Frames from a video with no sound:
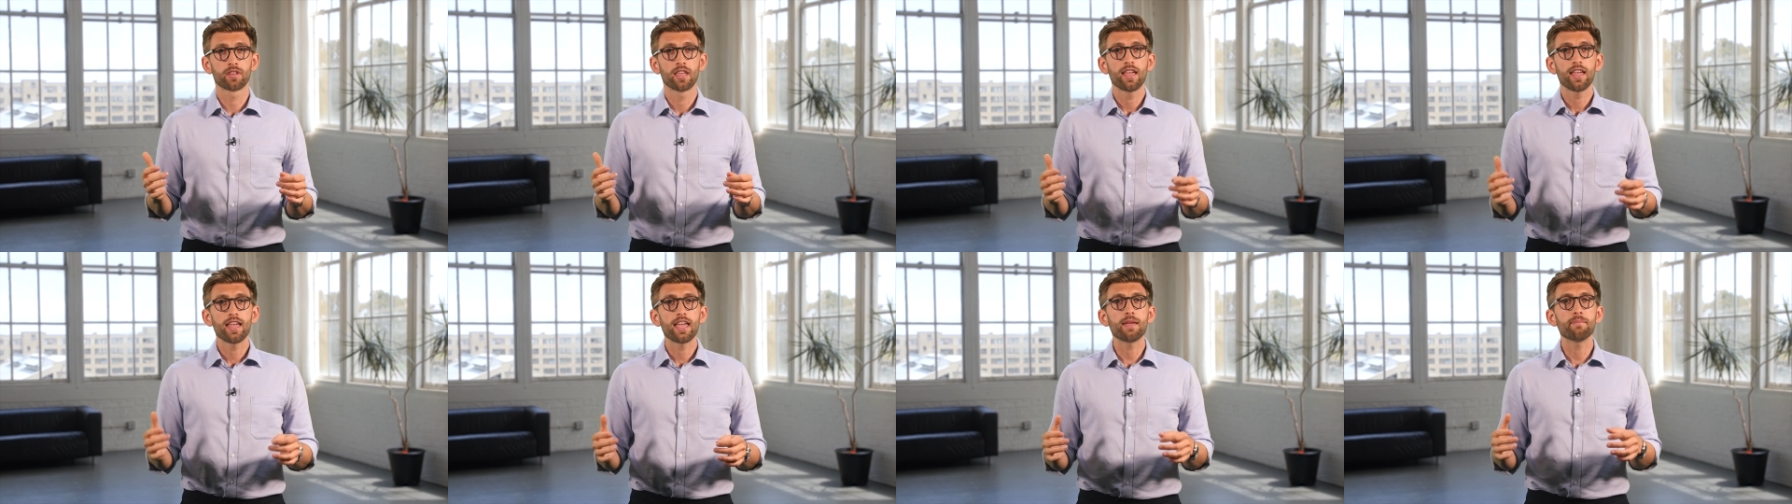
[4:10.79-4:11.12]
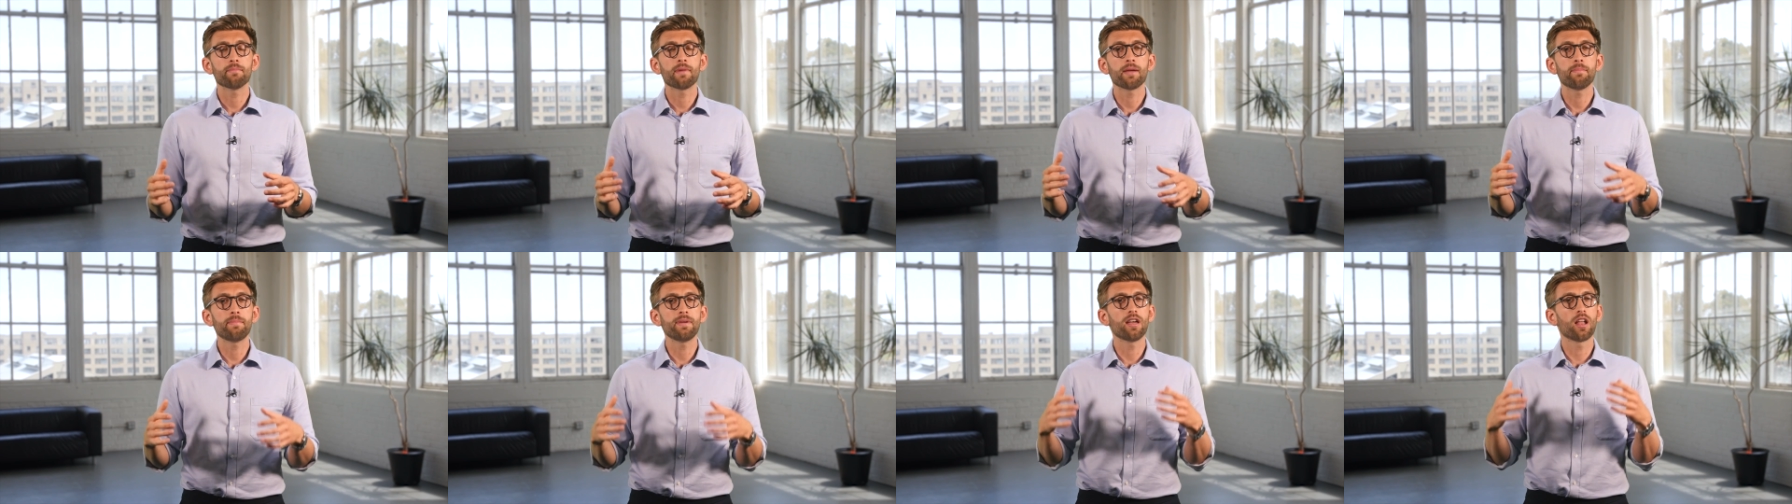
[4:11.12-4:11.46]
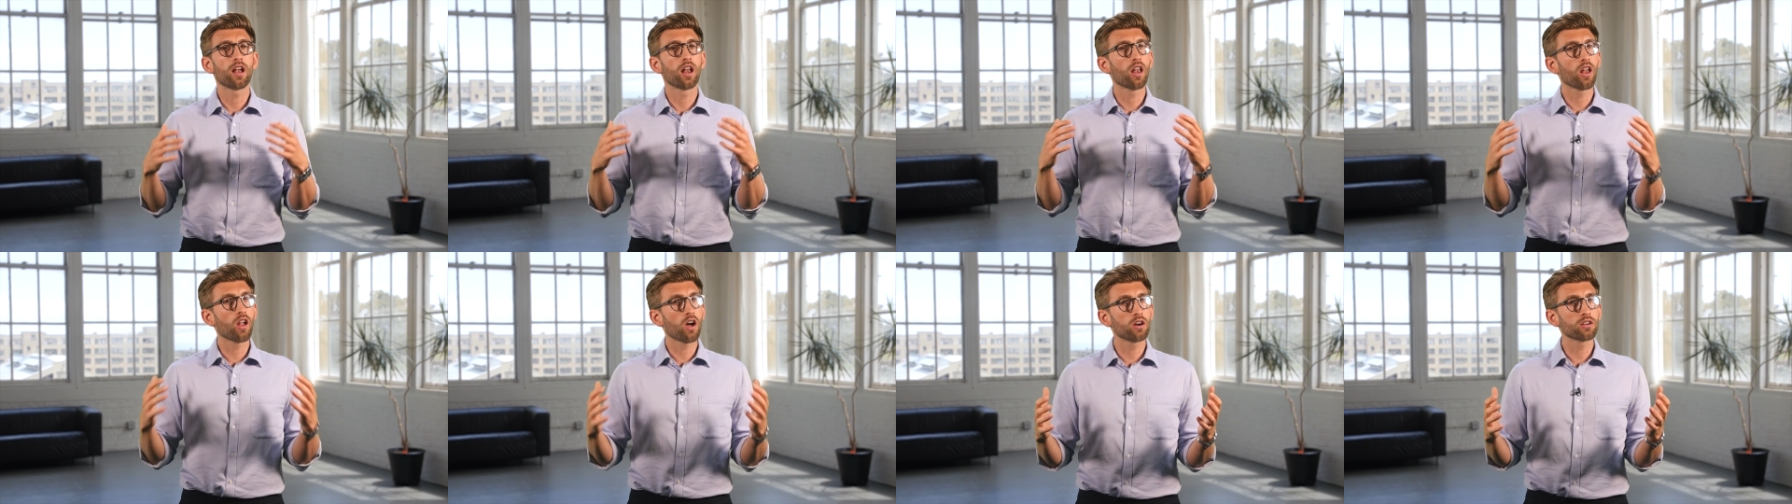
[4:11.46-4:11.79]
It may be a
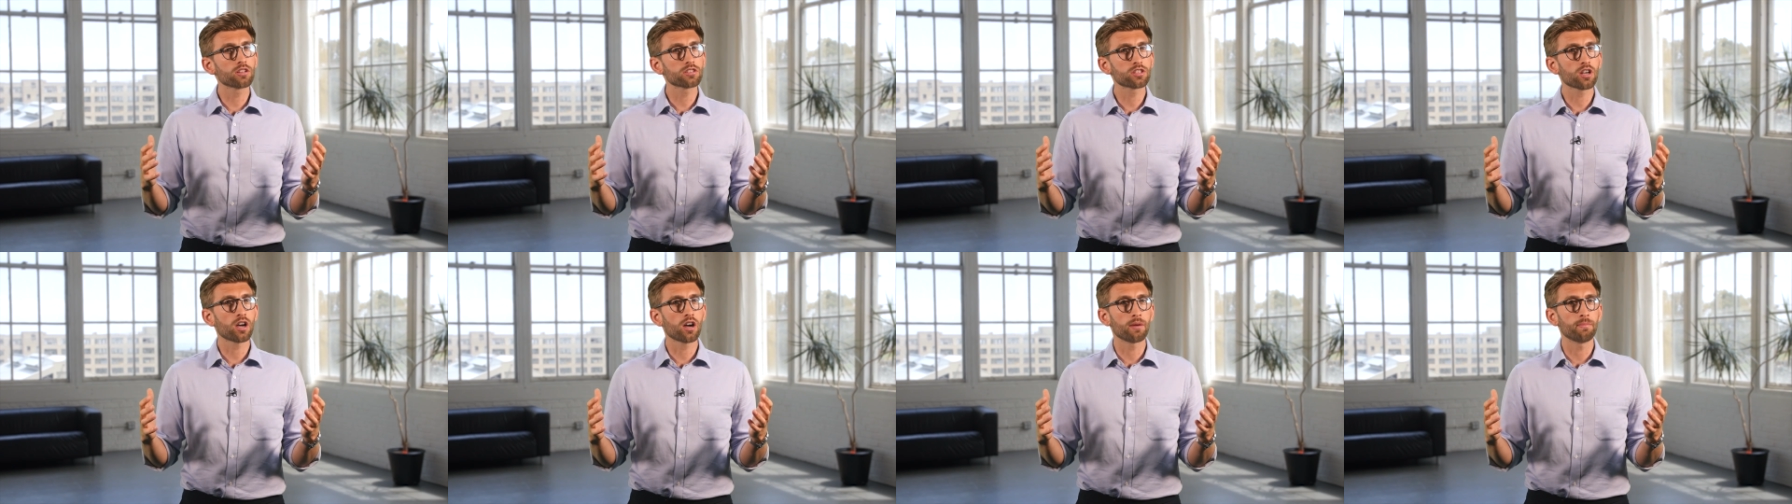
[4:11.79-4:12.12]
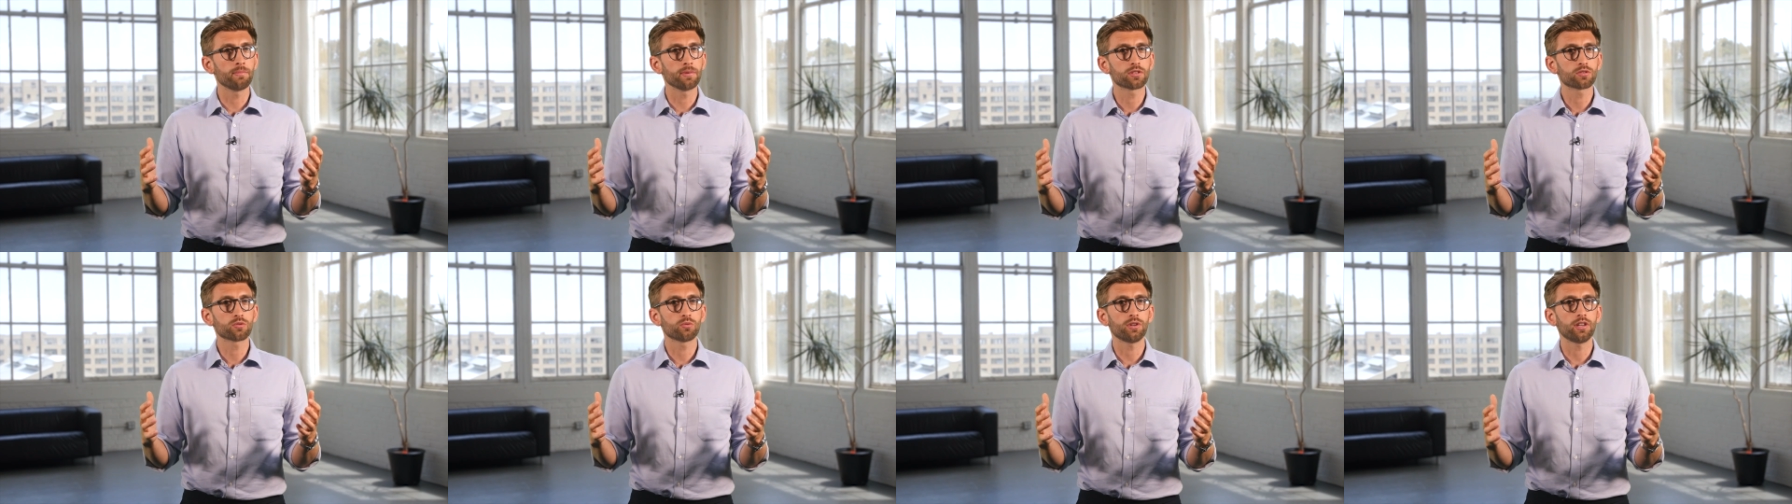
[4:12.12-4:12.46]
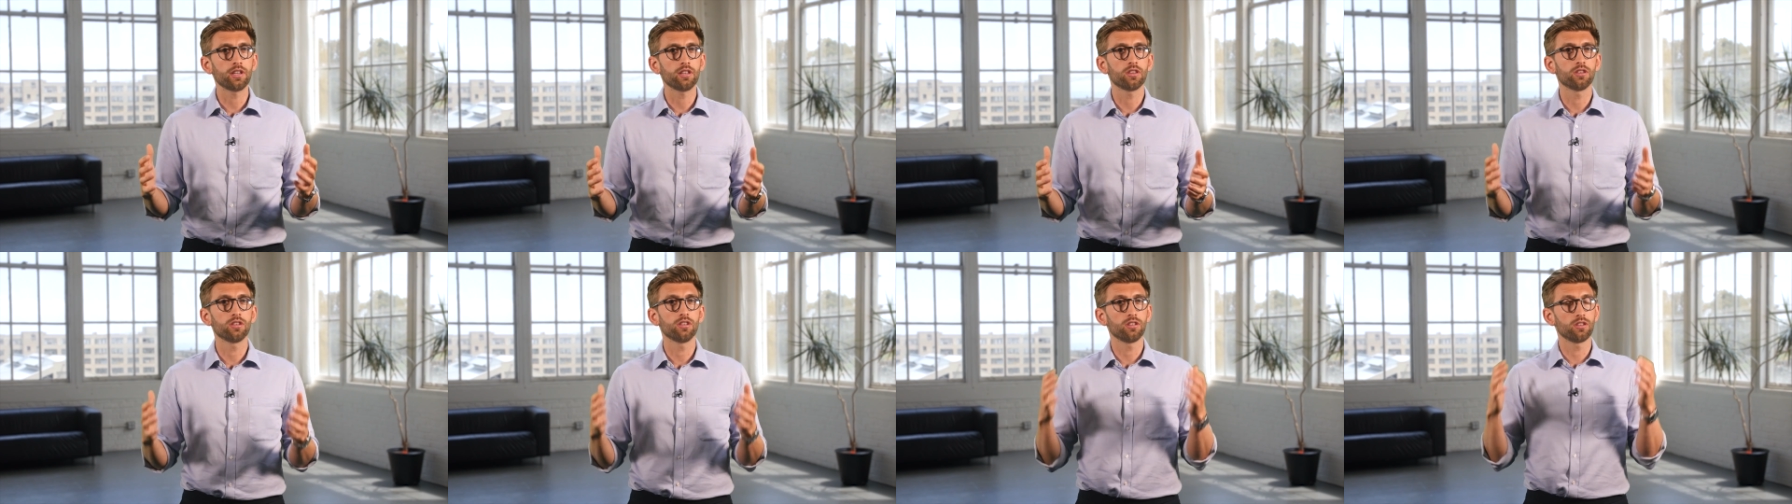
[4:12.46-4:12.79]
long time
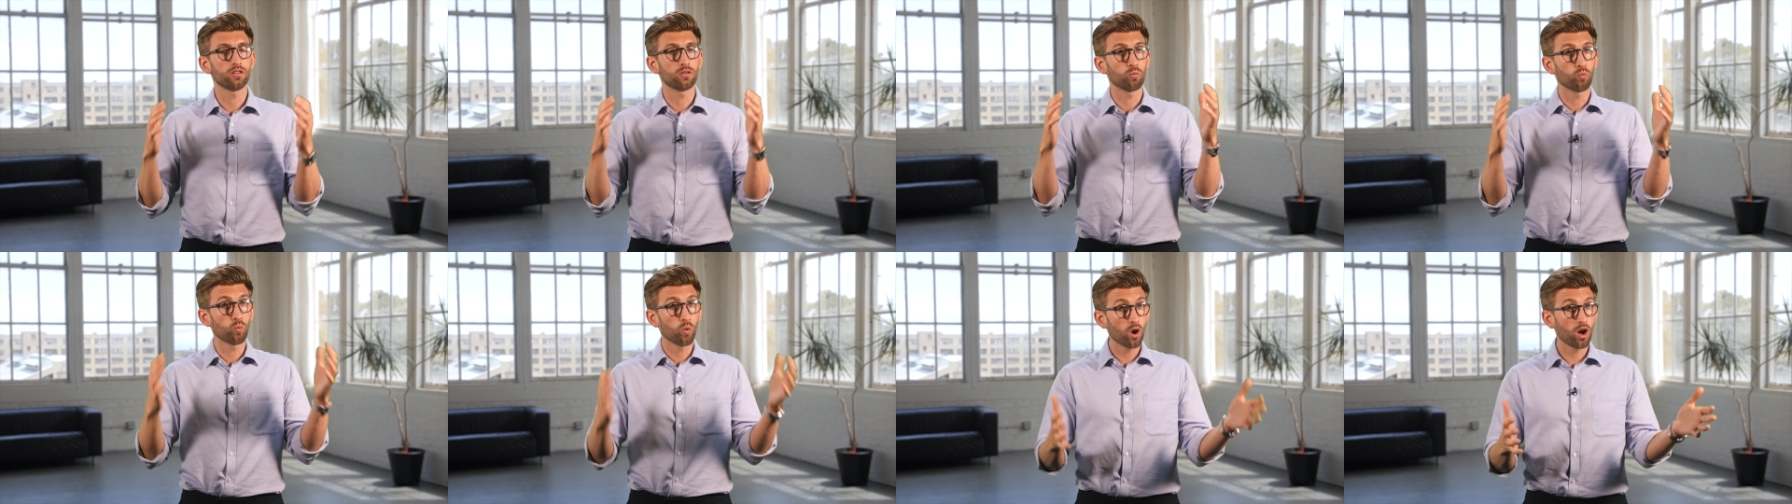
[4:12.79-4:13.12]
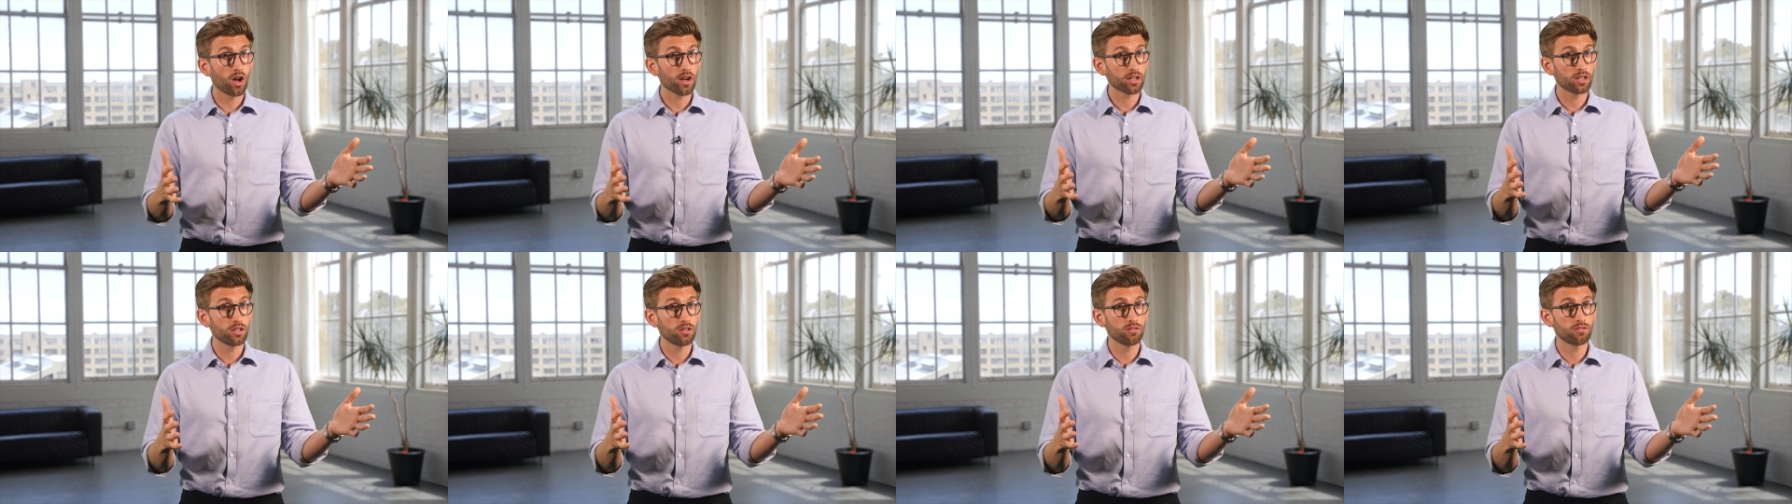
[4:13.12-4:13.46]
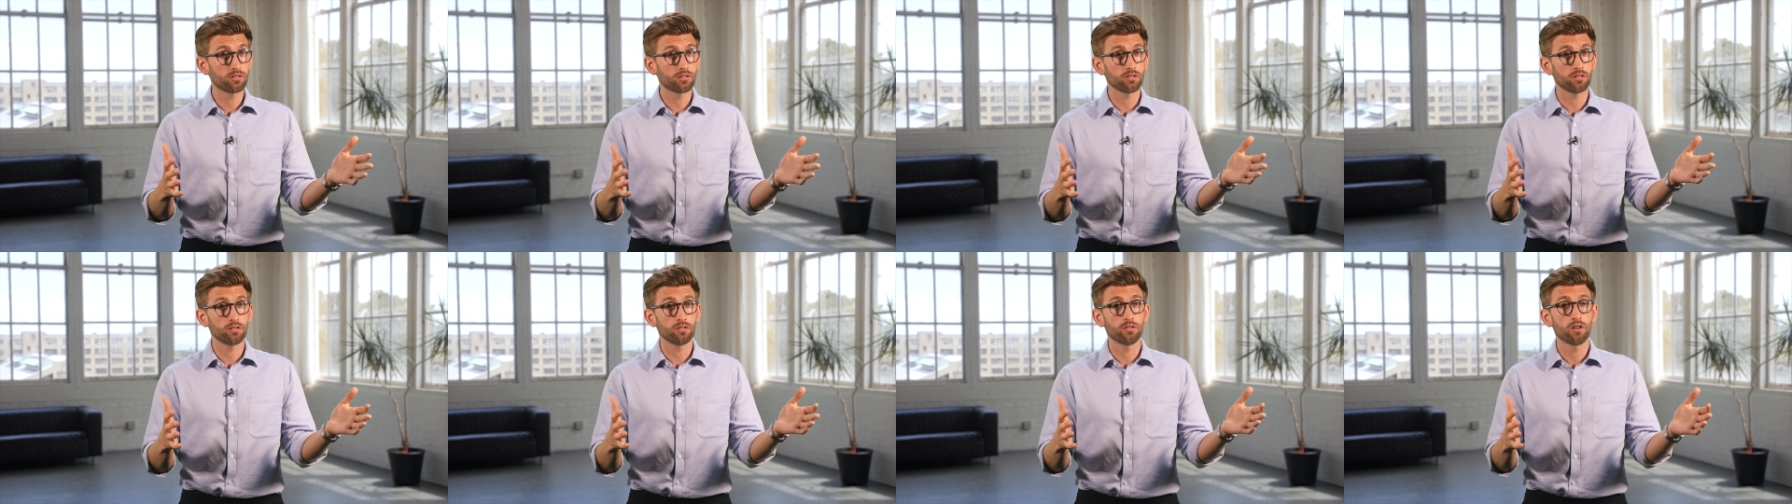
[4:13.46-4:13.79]
between the work you
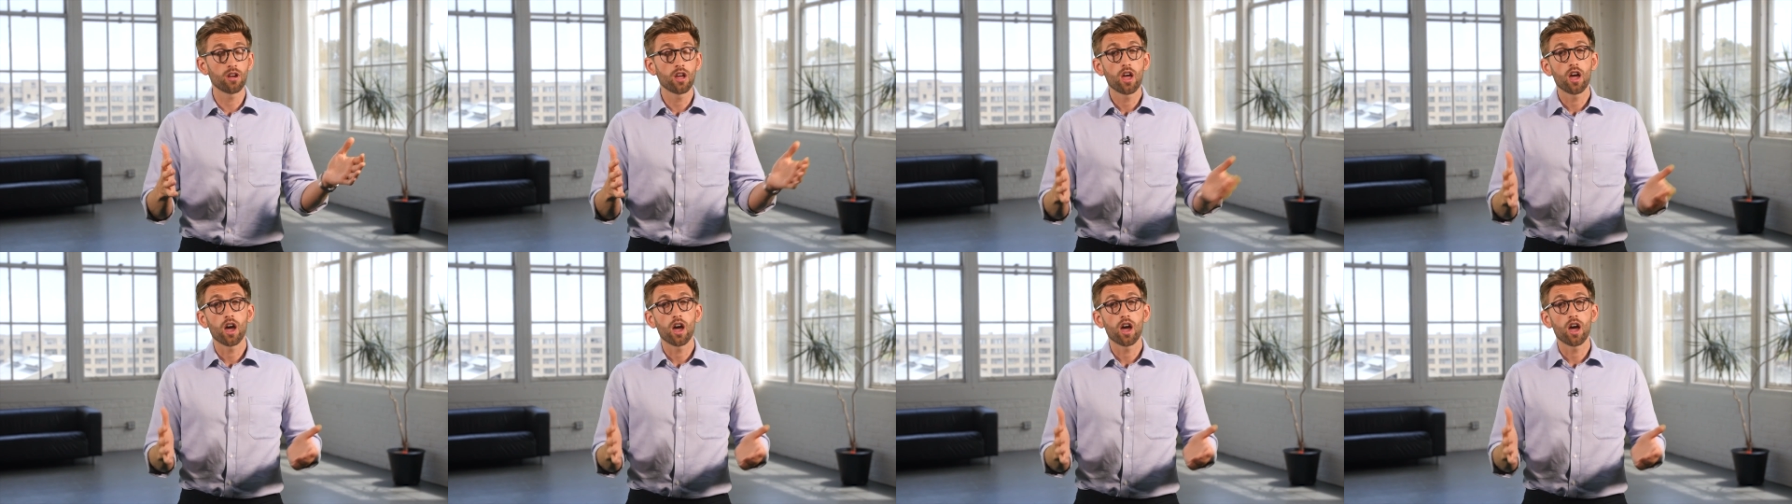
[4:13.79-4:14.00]
do